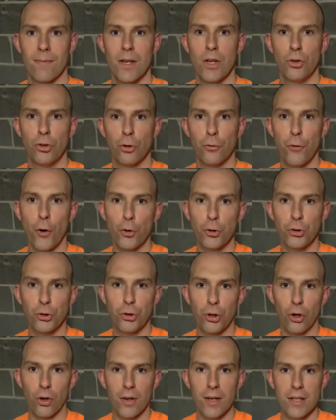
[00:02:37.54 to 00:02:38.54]
So folks,
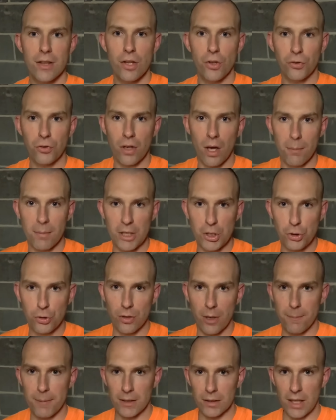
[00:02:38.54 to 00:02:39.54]
during this coming
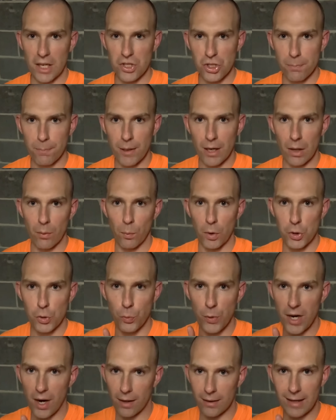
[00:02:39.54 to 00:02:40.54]
tribulation period, which
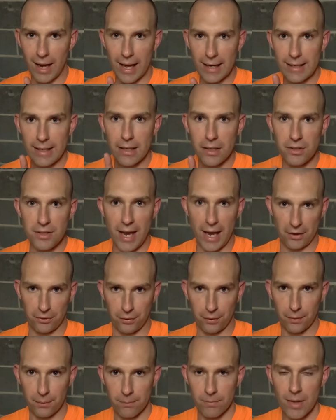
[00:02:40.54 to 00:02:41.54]
we are not in
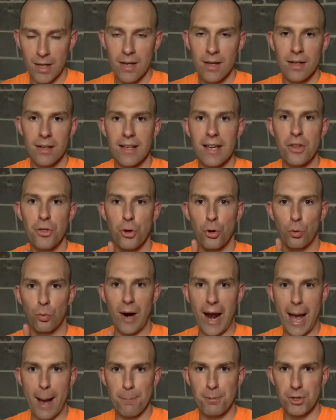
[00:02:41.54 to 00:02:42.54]
yet, again, the
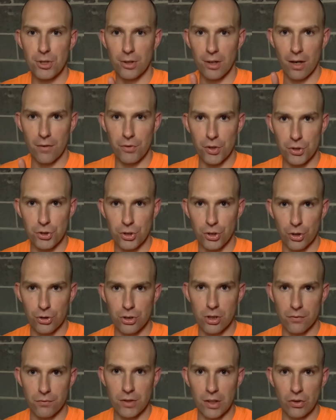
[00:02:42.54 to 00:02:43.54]
rapture of the Church
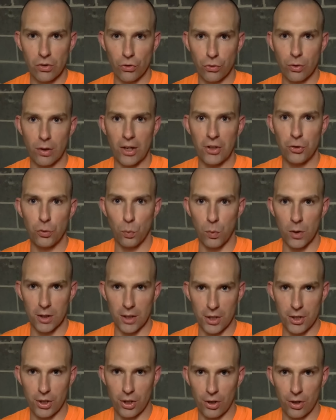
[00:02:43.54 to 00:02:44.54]
of Jesus Christ will
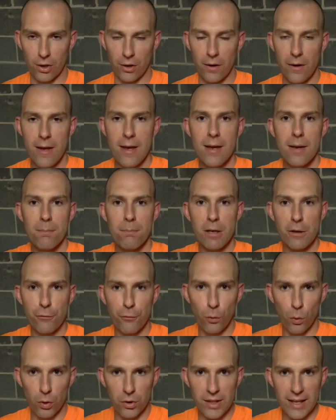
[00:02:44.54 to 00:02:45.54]
occur
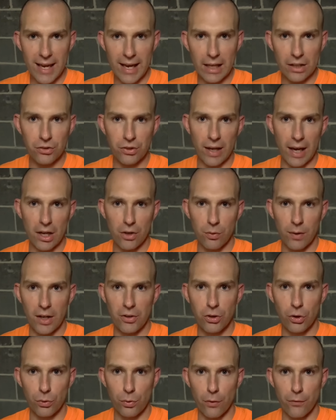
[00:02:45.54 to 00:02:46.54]
before the Antichrist
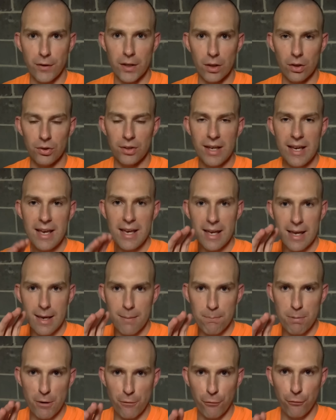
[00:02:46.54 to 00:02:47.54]
is revealed and
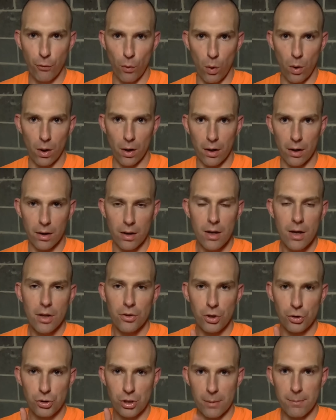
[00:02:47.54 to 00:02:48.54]
before
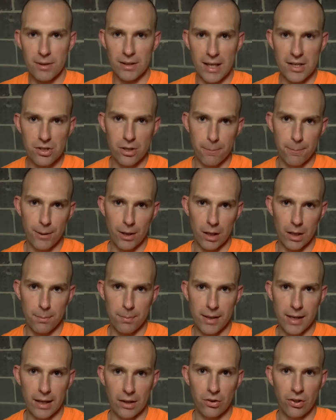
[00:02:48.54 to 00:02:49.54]
the tribulation period begins.